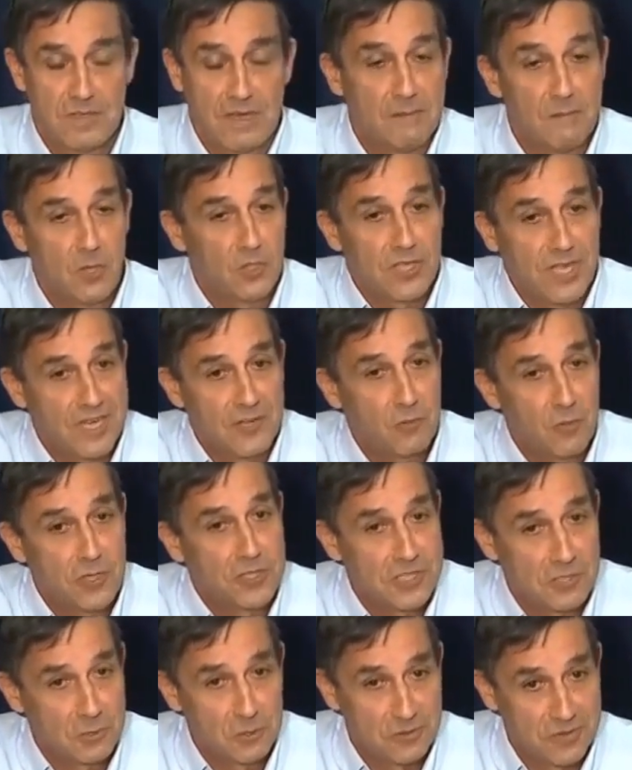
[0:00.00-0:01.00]
I'm not
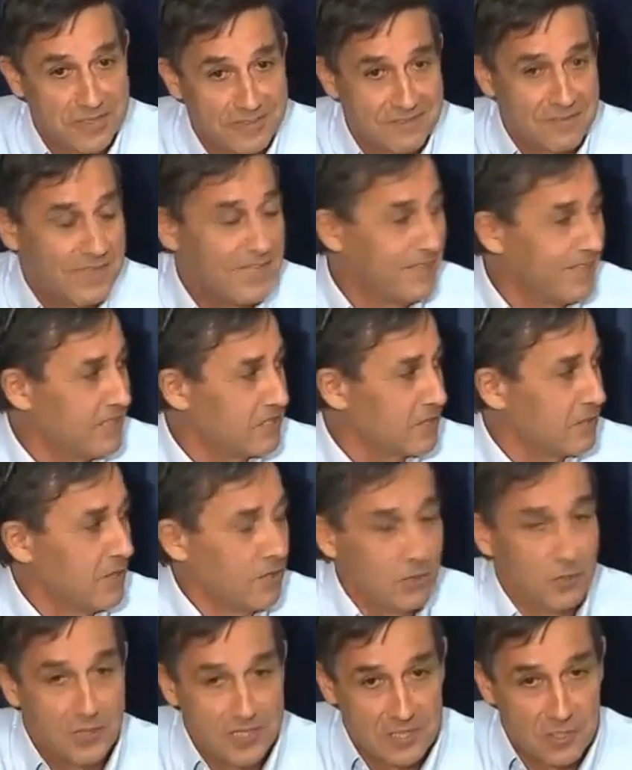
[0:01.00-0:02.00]
ironical. It is
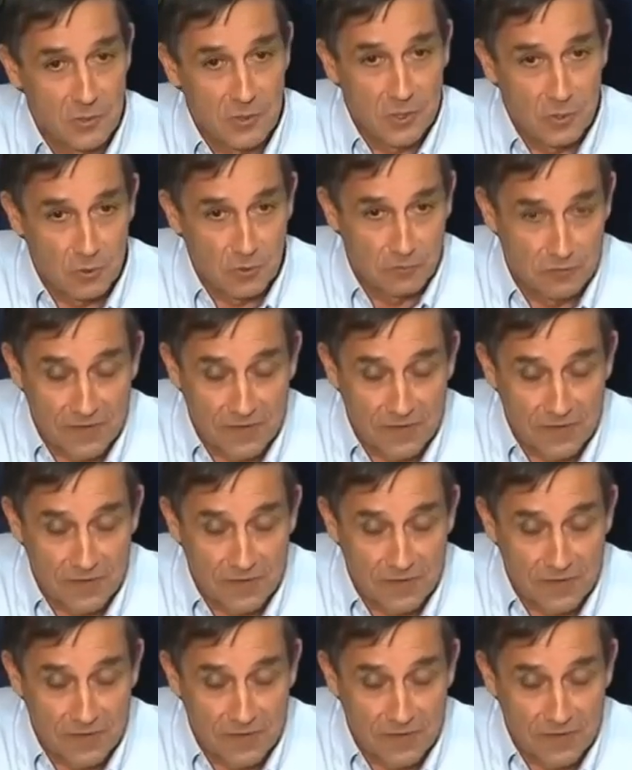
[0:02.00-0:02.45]
a historical